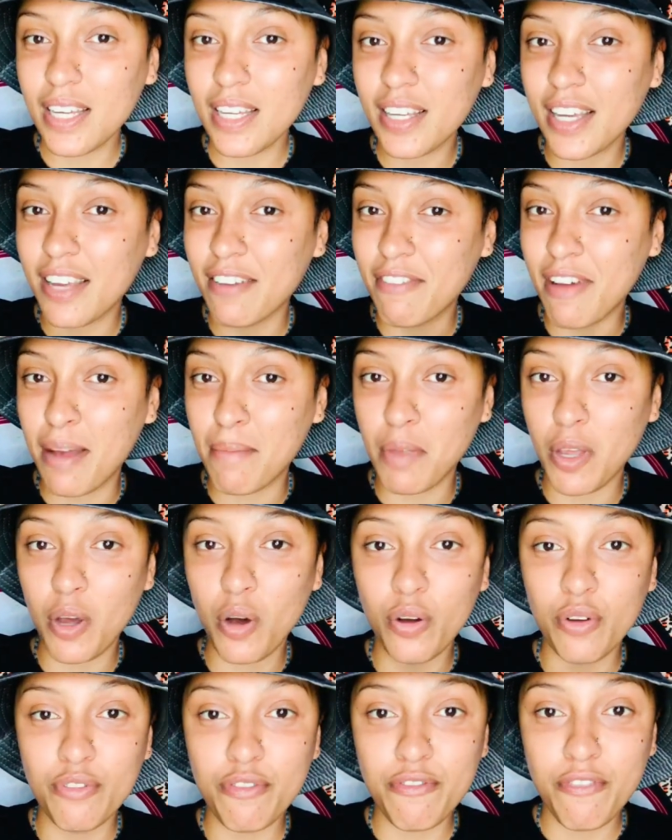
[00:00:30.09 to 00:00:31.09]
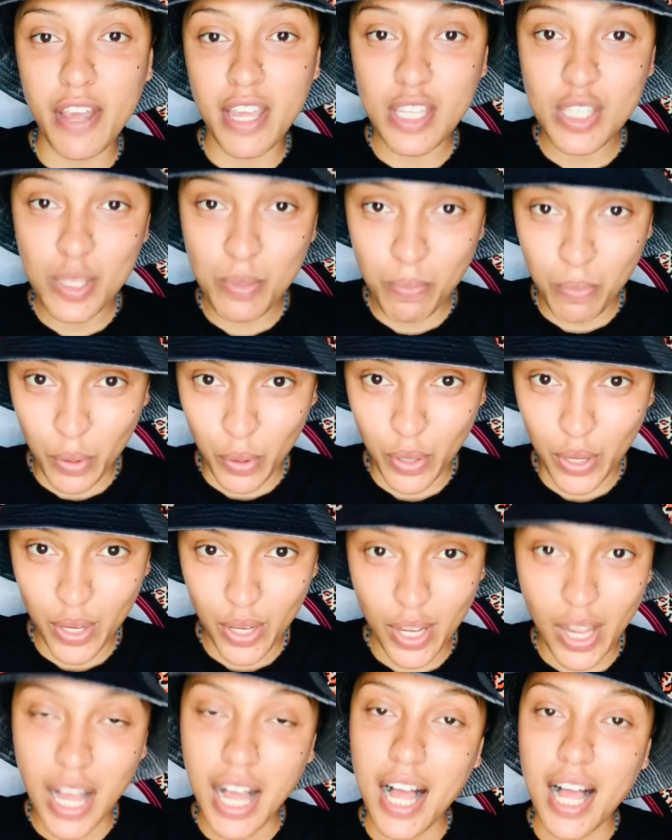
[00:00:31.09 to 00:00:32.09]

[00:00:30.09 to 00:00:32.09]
you can find me on Facebook.